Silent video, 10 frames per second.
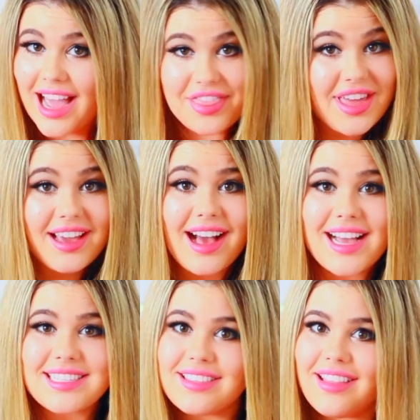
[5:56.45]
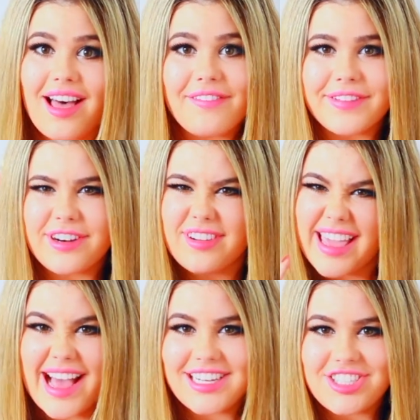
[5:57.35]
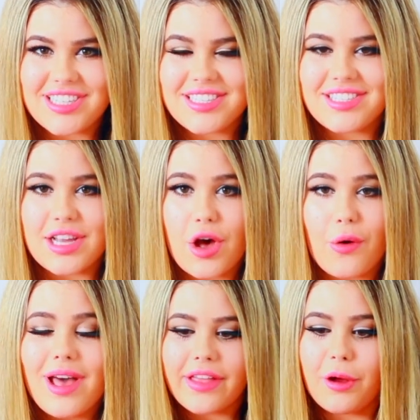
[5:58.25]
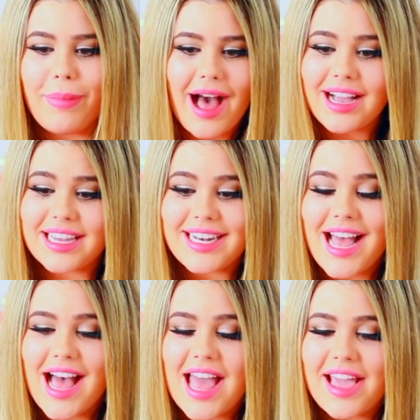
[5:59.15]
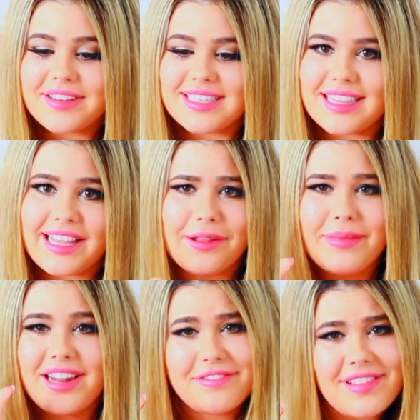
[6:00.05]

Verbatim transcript: I think guys love little gadgets, so little pocket knives and little mini